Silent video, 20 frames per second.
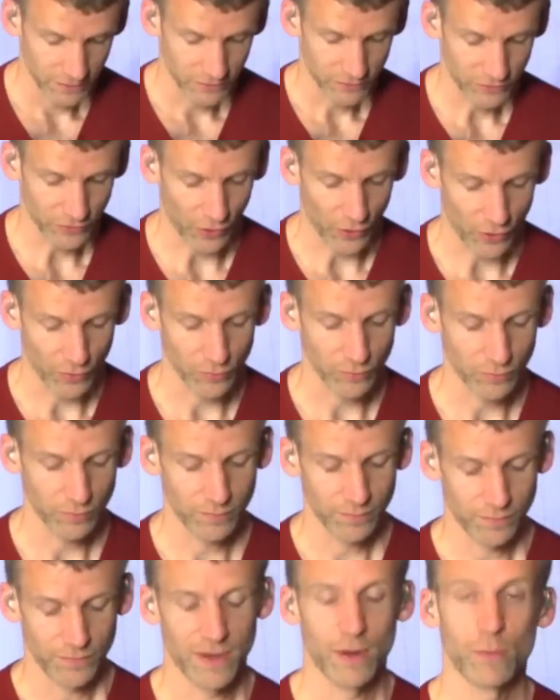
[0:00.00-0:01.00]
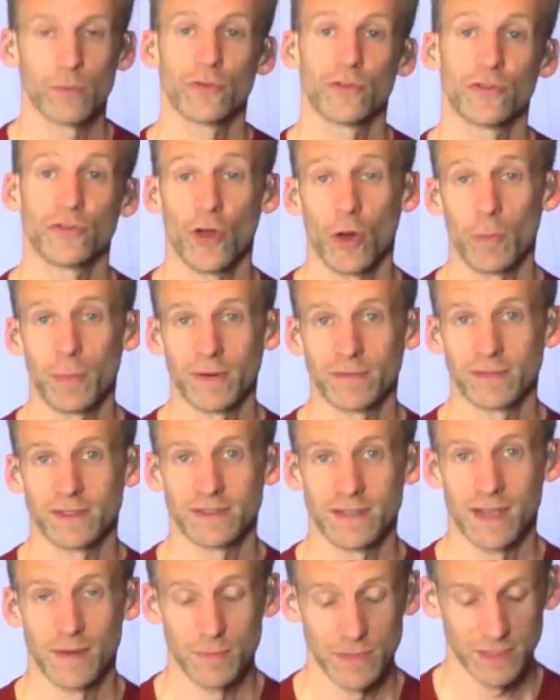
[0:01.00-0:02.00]
So that will stop after
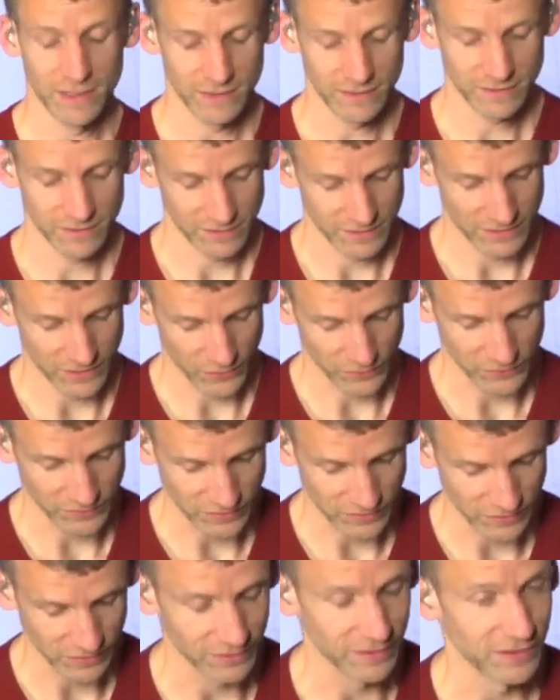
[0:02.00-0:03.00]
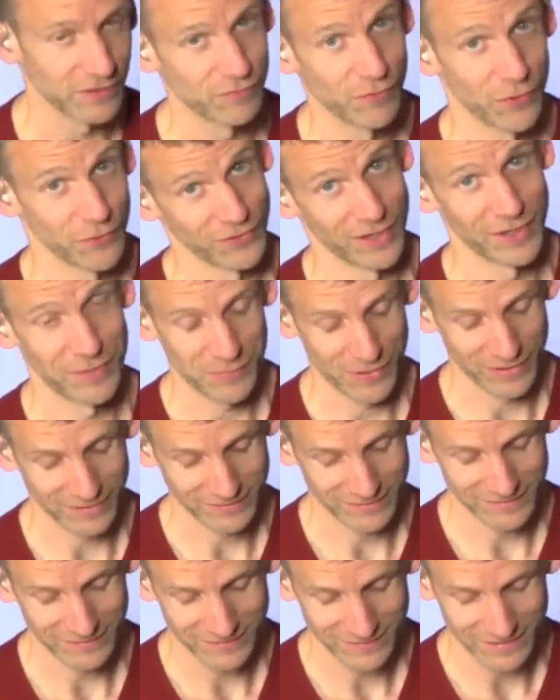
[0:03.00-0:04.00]
10 minutes and he knows he's done his Rosanna
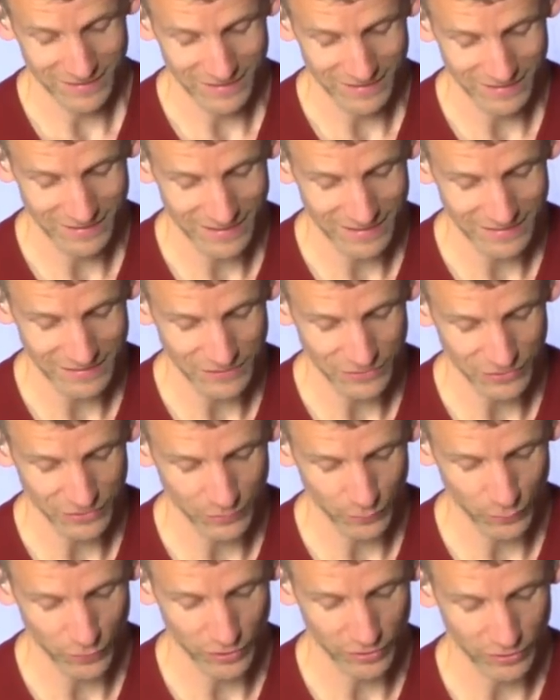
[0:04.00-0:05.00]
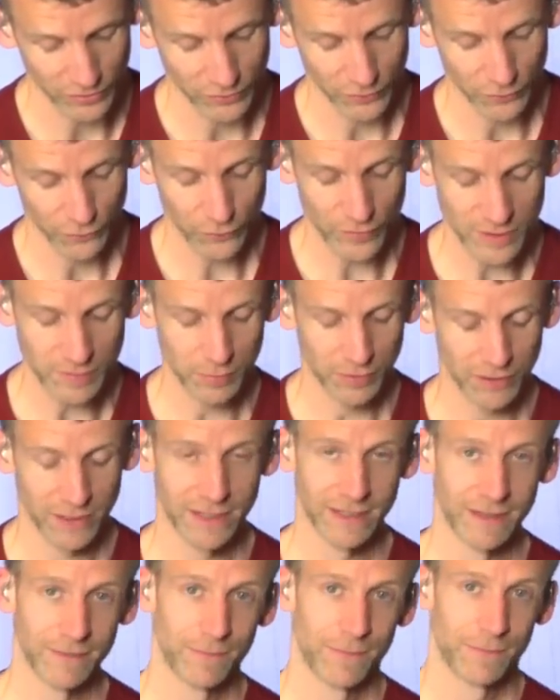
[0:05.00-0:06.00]
practice. And then he's going to work on the Free
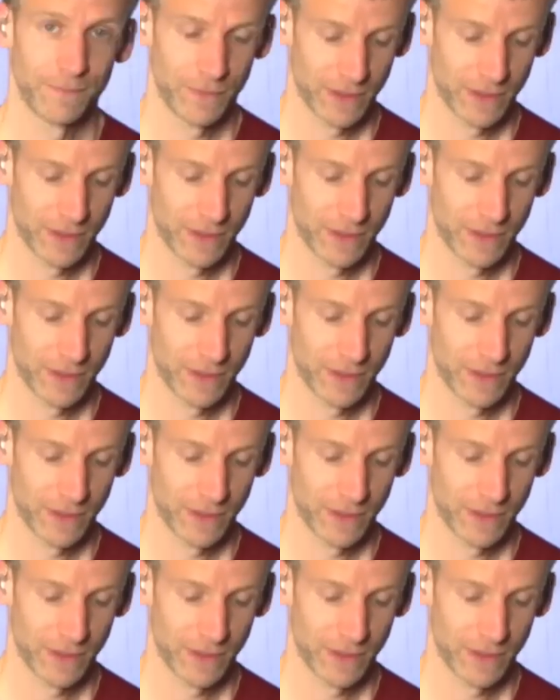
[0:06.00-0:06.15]
Play.